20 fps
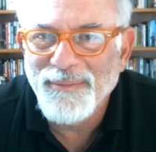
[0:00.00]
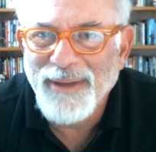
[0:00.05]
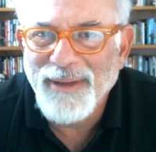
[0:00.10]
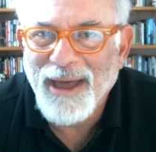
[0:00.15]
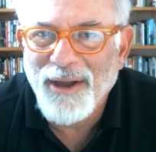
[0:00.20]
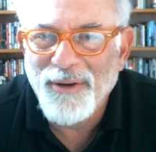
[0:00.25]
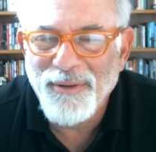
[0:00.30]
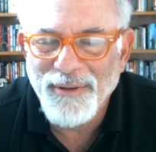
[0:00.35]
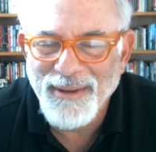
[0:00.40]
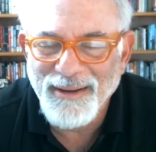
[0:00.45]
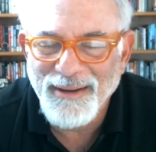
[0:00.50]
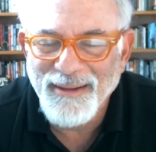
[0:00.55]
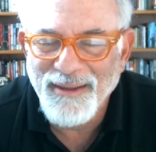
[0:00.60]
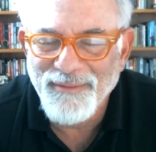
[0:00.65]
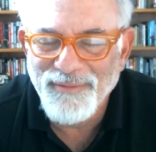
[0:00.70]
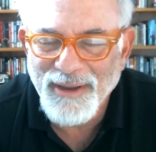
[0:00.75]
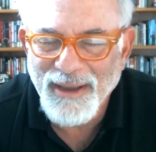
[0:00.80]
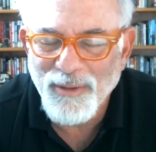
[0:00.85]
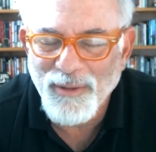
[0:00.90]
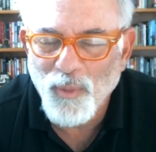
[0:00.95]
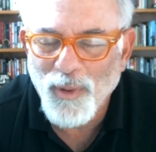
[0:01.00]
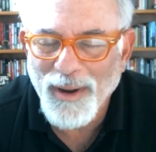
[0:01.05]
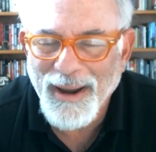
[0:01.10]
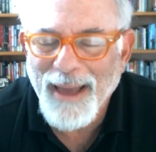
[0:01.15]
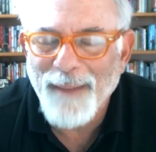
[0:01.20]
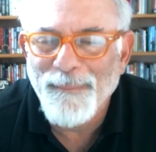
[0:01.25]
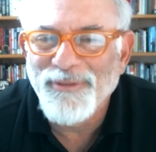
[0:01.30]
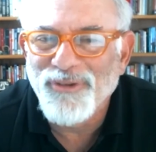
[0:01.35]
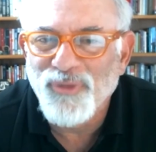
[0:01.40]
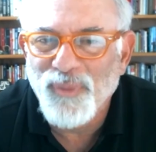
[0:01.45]
how are they living, and what
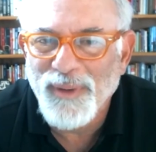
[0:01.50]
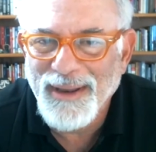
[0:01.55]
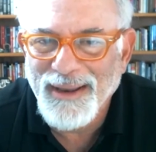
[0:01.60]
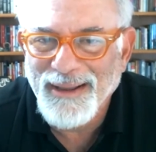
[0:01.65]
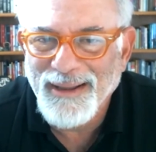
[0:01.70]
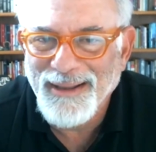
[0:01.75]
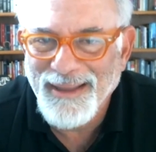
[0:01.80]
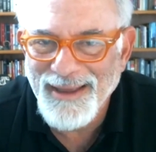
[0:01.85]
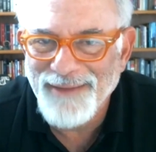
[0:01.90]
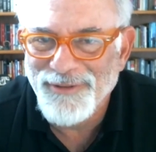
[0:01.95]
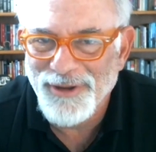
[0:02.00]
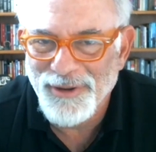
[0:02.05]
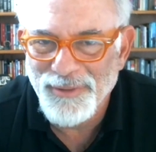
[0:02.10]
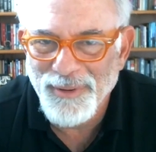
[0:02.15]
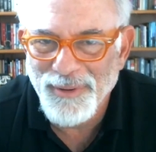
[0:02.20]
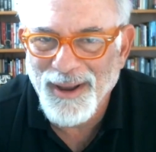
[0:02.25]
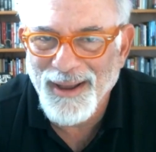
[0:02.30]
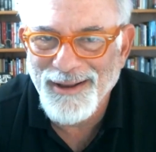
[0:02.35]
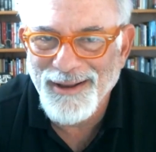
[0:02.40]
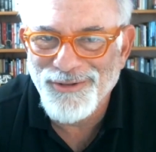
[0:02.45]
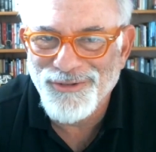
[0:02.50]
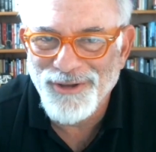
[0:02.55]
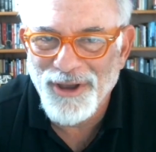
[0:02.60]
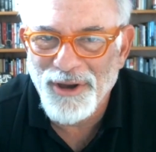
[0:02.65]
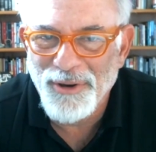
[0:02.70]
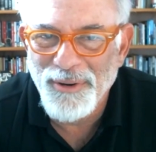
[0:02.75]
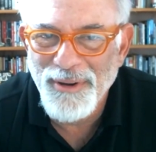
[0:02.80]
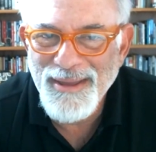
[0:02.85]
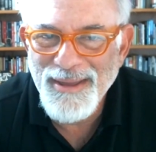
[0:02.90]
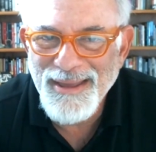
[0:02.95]
happens when they leave you, right?
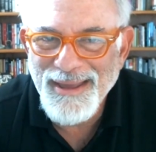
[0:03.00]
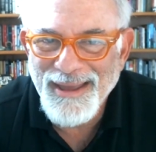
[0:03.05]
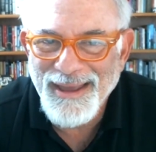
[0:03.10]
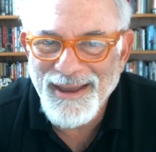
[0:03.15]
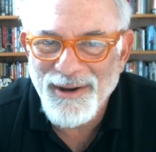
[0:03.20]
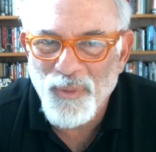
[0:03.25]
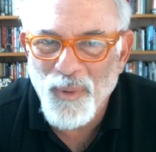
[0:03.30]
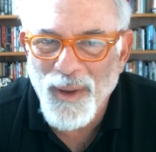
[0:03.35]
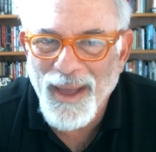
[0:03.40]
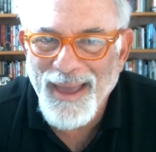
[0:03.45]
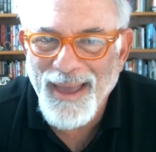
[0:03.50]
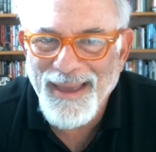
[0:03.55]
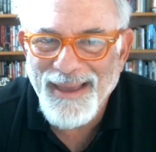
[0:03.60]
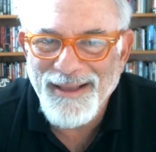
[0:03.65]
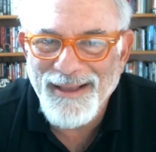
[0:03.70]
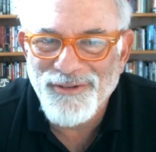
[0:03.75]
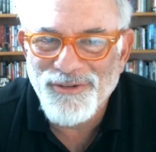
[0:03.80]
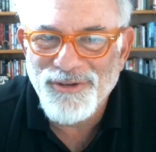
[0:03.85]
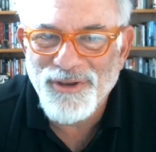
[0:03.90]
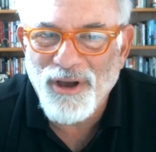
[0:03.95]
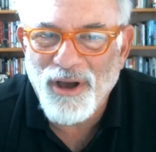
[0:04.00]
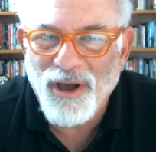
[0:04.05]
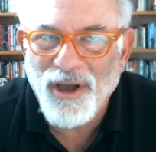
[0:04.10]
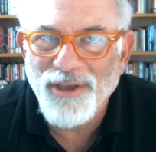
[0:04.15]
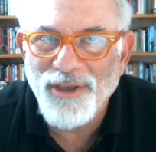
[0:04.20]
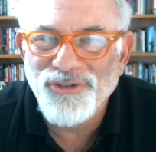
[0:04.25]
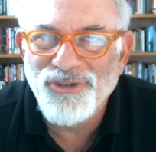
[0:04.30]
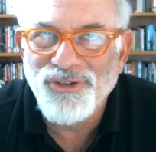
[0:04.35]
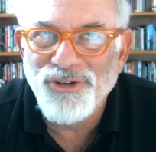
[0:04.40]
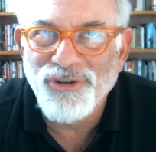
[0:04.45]
So in a way, it's
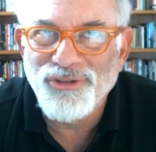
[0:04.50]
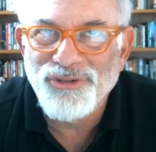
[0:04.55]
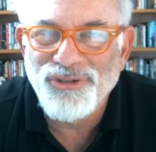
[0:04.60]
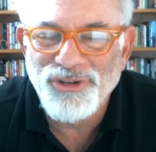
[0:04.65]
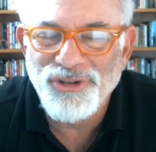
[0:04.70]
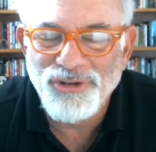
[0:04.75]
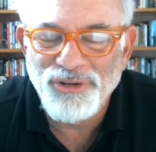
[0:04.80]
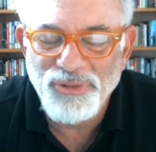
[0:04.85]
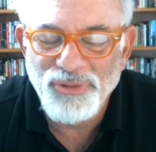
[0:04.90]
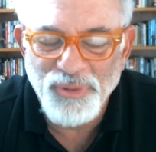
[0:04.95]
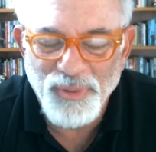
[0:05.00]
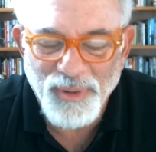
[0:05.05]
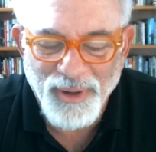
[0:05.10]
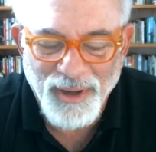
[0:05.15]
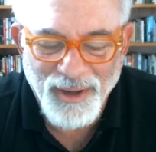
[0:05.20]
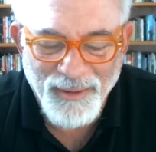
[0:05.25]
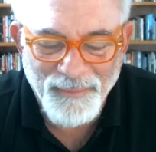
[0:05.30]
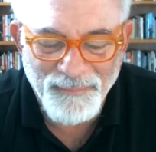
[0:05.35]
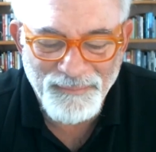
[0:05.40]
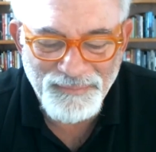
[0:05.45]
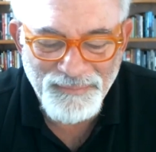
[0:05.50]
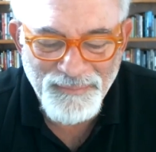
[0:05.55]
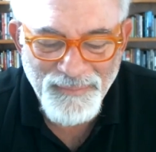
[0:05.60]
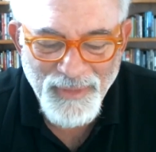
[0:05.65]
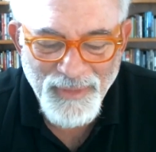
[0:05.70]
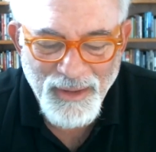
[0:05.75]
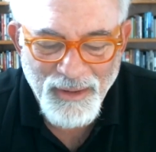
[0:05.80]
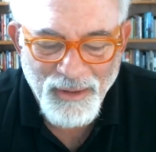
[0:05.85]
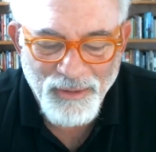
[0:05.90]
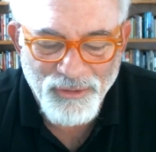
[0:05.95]
caused you to
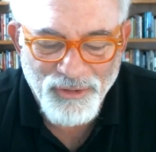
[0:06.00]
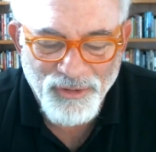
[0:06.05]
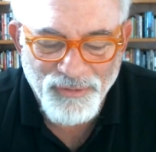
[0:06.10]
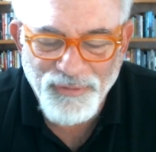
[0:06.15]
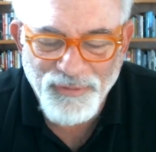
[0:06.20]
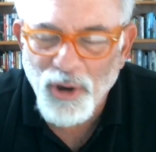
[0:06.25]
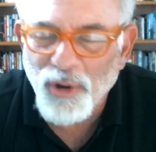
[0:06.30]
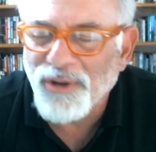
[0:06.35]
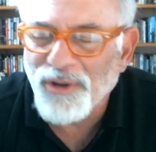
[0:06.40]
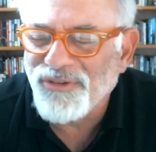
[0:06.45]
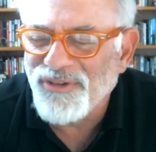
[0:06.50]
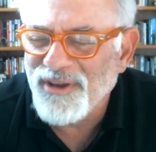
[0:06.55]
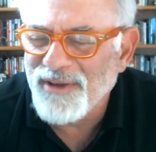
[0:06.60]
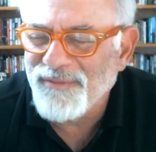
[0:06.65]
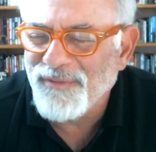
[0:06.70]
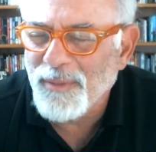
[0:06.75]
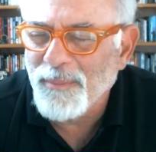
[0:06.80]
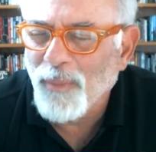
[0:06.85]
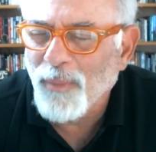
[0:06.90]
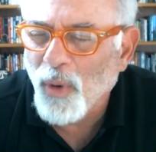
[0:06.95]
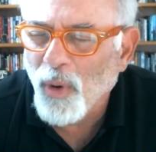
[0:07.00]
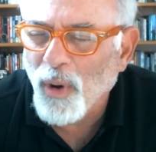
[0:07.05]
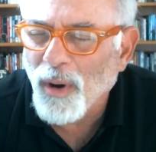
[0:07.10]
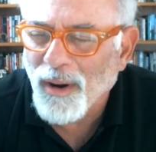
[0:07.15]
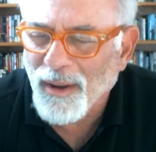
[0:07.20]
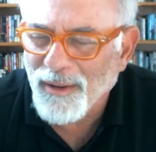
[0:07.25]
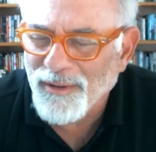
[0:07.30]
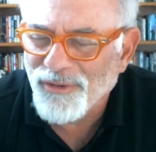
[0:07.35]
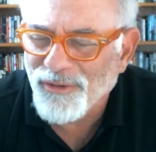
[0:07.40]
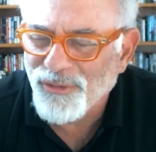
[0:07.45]
focus even
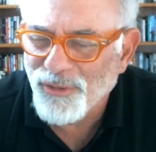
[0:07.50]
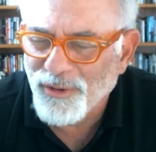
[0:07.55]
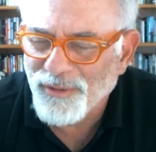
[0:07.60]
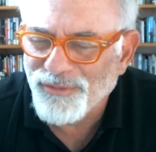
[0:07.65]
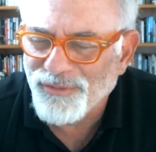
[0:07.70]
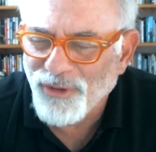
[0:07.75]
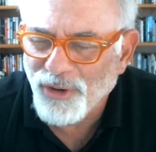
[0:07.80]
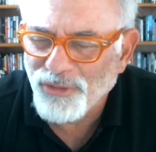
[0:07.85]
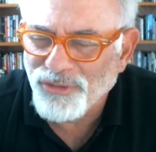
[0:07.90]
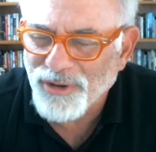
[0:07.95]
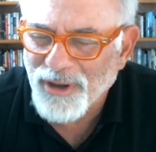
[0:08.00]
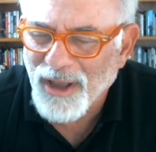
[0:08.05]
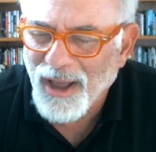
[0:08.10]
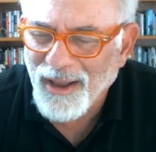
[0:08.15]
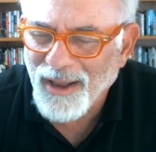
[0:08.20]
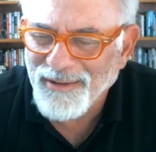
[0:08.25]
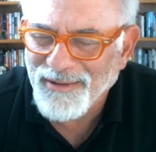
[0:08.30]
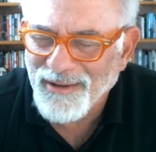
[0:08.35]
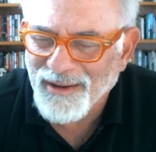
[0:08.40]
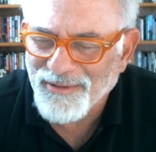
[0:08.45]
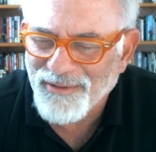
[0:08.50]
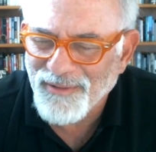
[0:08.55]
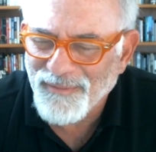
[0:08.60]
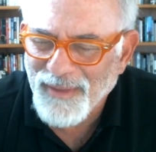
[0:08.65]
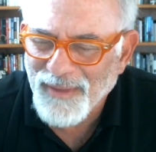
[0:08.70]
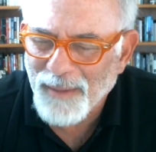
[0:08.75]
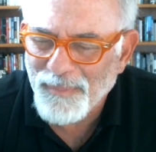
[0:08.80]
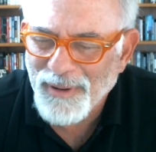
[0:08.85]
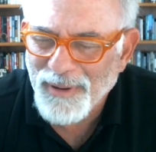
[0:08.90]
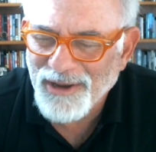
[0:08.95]
more on the sort of social context of
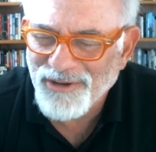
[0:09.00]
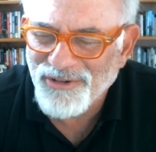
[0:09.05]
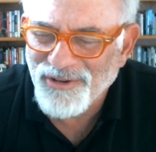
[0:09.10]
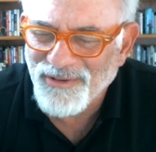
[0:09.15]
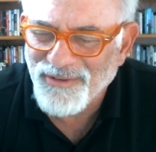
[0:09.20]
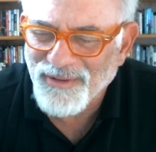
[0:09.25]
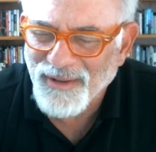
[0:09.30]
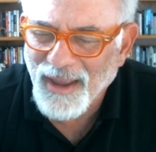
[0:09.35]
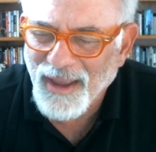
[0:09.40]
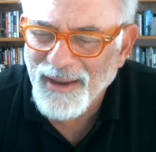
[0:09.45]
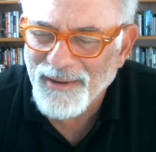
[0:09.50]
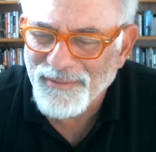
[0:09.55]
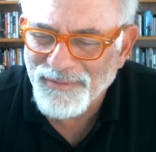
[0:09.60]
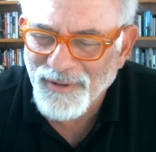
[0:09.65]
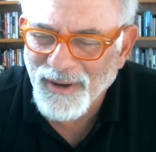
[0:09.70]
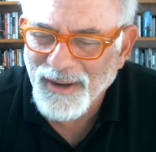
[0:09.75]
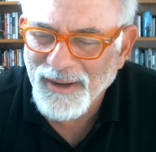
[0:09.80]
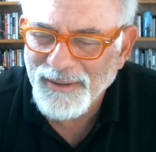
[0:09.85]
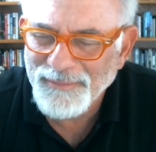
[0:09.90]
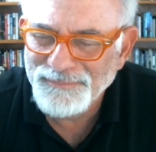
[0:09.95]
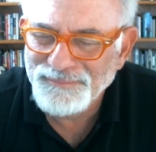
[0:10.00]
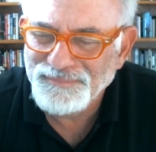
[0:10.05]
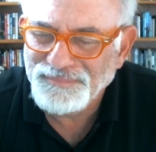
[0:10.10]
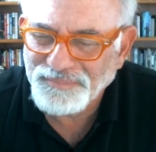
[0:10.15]
that patient's life, right?